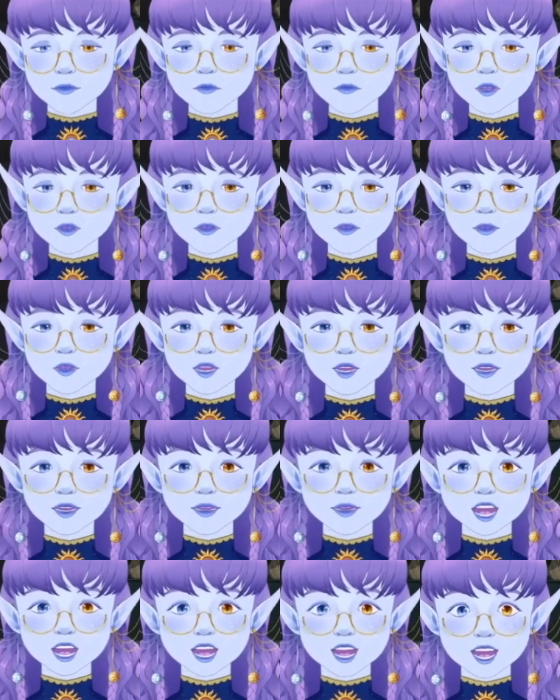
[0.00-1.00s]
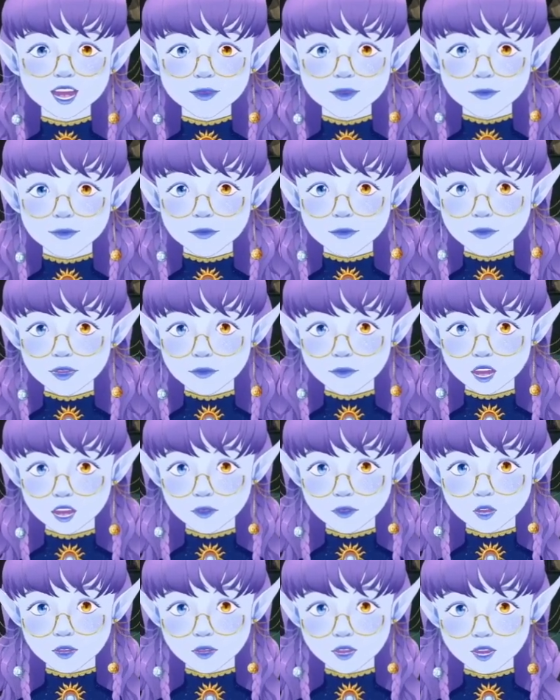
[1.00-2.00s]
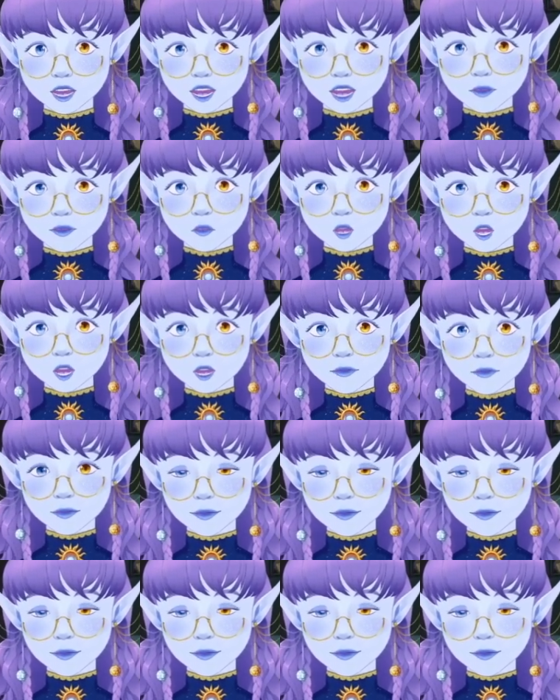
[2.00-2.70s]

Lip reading: She doesn't have to be my regent anymore.